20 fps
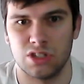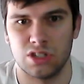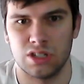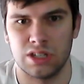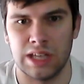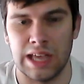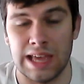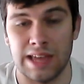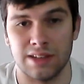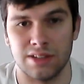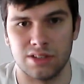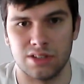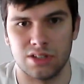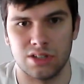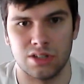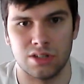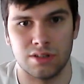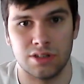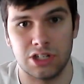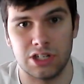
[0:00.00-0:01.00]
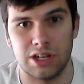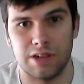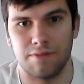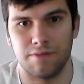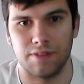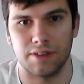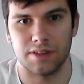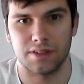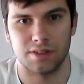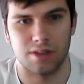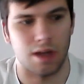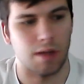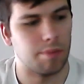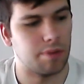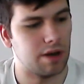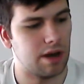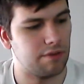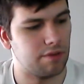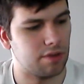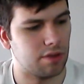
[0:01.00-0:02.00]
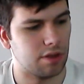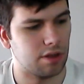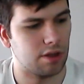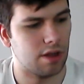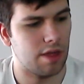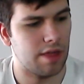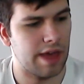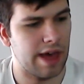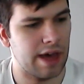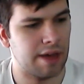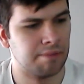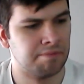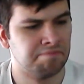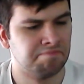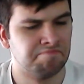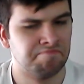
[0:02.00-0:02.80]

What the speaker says: getting shit fixed up and everything like that.